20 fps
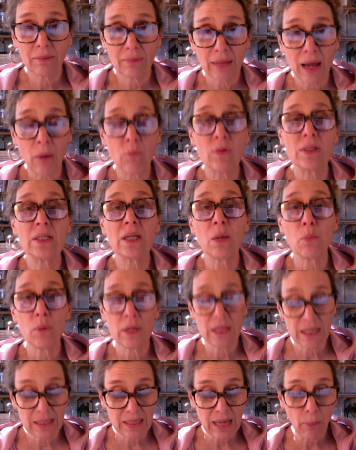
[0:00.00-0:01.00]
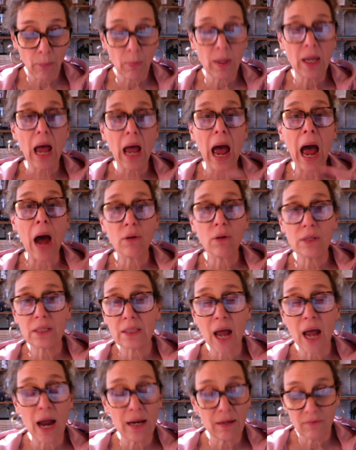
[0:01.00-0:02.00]
That was someone stepping
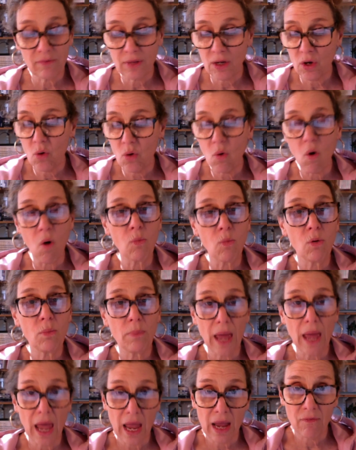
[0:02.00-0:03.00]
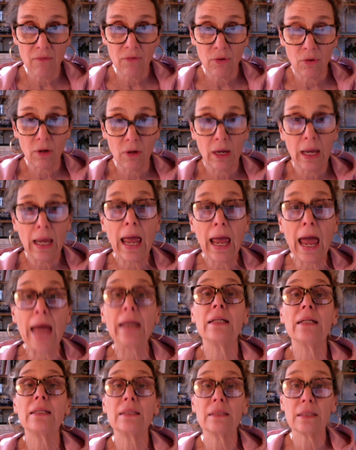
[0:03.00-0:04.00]
outside of the normal behavior, and
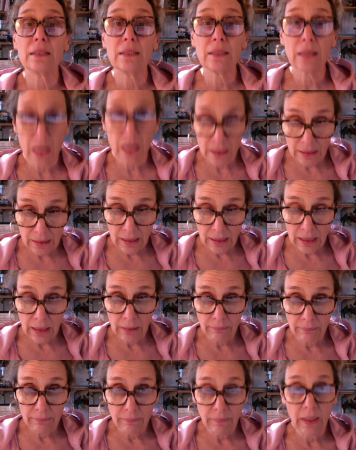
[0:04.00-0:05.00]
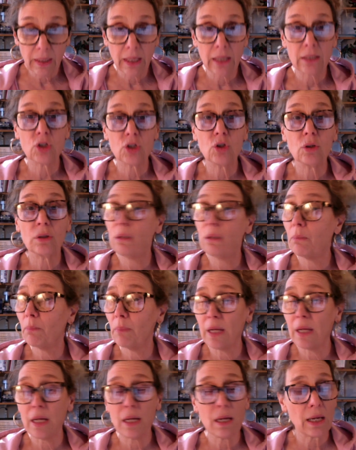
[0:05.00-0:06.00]
it's disgusting. It shouldn't
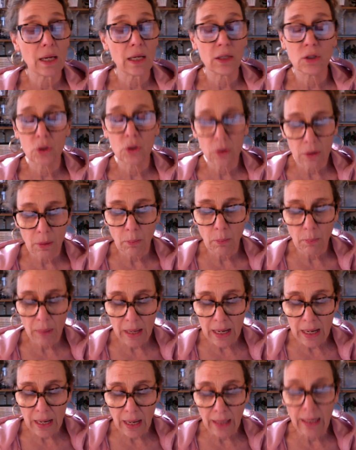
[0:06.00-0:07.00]
be. It shouldn't be.